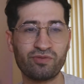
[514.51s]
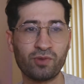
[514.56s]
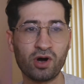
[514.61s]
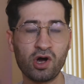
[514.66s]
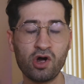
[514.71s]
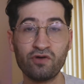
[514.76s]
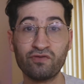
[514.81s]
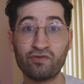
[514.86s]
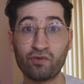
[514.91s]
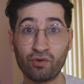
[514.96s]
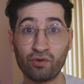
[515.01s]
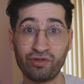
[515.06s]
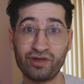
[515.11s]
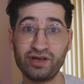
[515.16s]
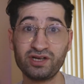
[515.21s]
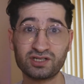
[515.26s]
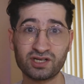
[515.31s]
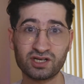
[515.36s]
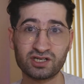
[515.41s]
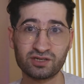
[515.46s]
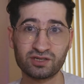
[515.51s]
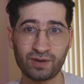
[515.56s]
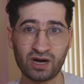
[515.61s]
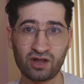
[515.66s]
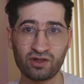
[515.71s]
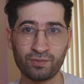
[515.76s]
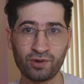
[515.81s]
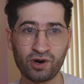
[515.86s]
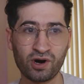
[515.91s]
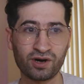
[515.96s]
my overall thesis
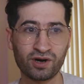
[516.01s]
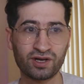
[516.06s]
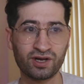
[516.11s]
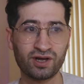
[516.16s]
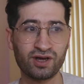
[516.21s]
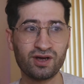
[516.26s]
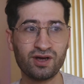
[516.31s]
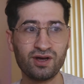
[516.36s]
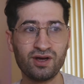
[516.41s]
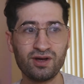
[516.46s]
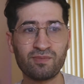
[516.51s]
about the market,